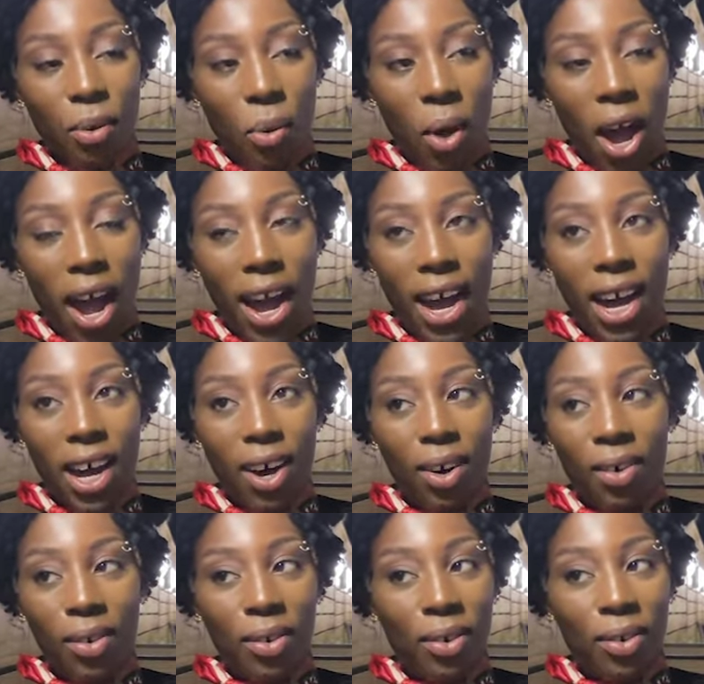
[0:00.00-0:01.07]

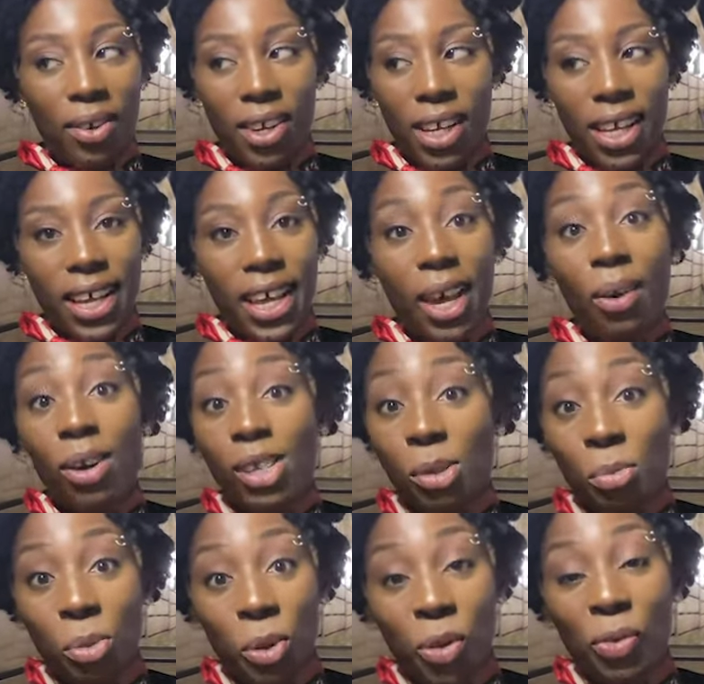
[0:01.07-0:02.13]
Wow. It
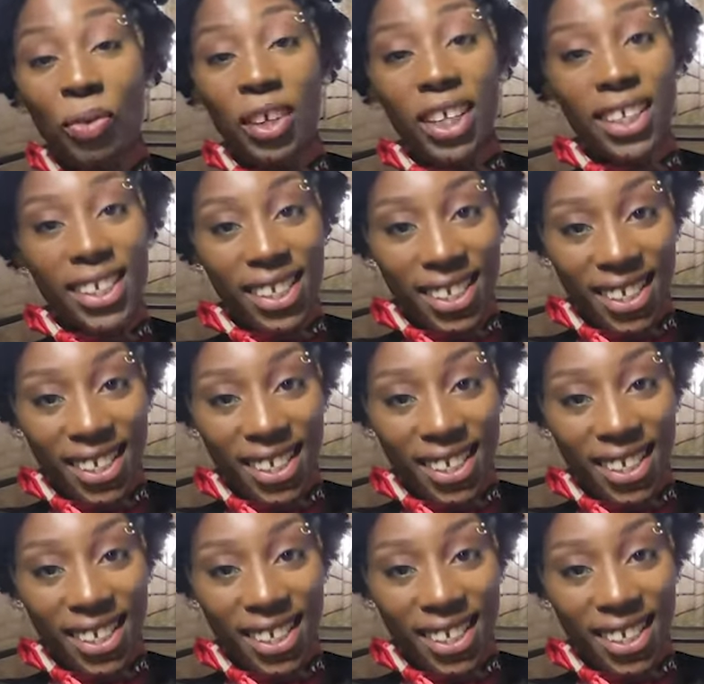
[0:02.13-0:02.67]
was movies.